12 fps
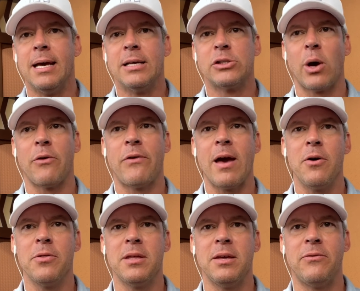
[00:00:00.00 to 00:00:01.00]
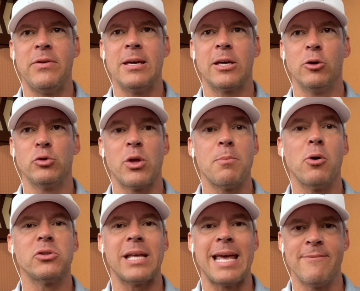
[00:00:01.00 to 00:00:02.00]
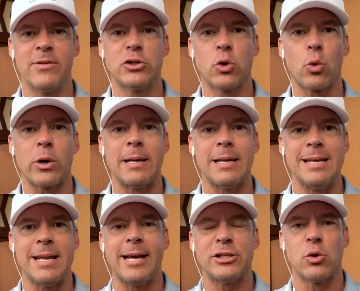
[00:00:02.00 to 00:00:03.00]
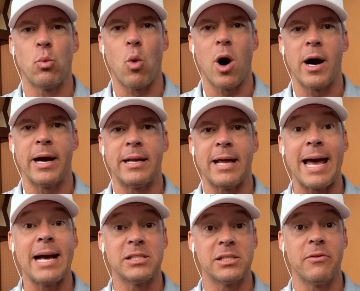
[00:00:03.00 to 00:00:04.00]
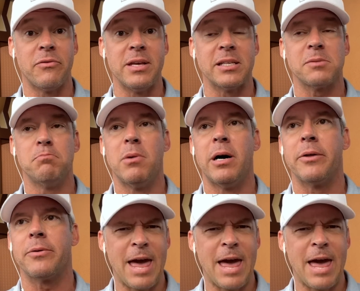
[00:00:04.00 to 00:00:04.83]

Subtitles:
So I found the vehicles with the most inventory nationwide as of this month.